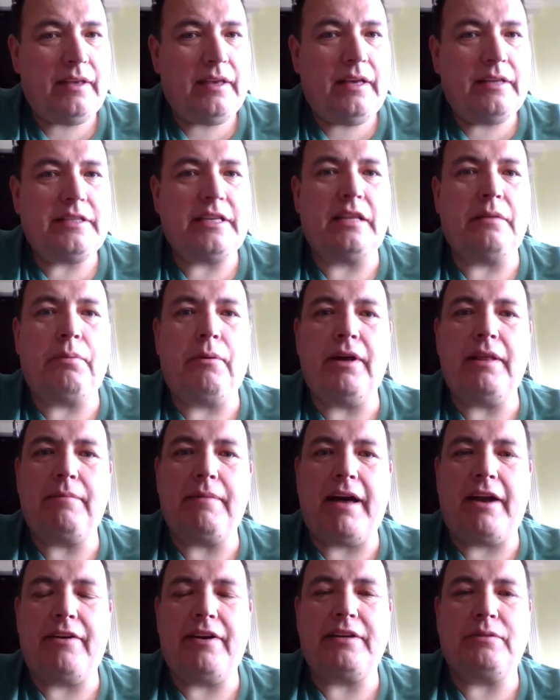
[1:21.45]
See, the point of the
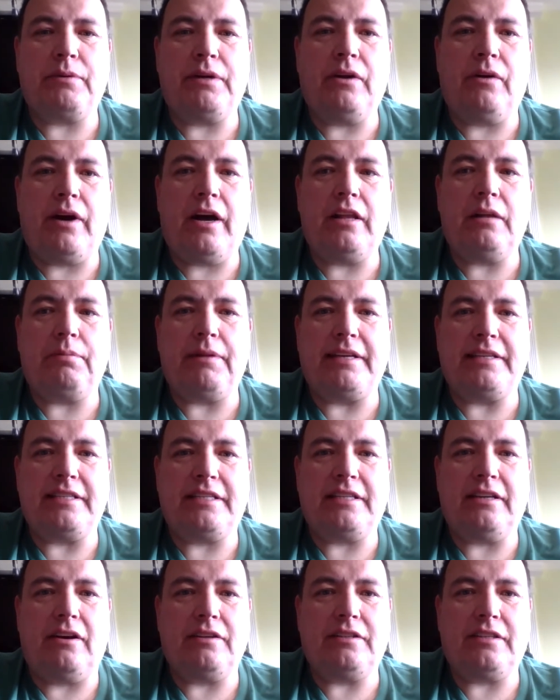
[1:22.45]
matter is, we know other places
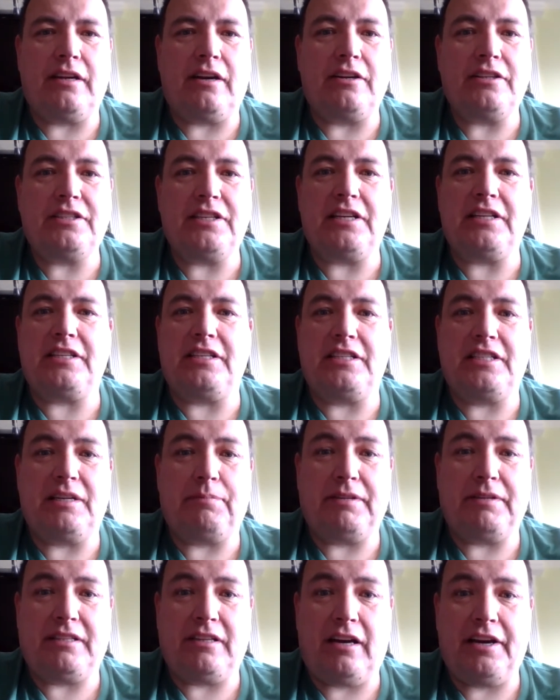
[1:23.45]
tell us that our
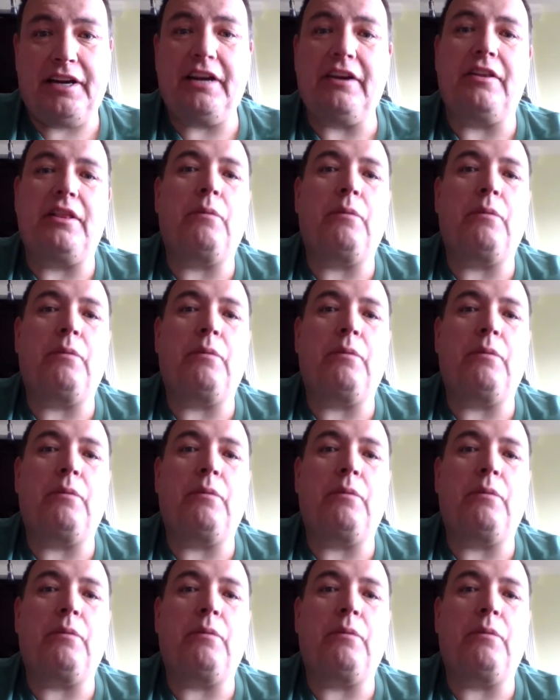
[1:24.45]
citizenship is not here,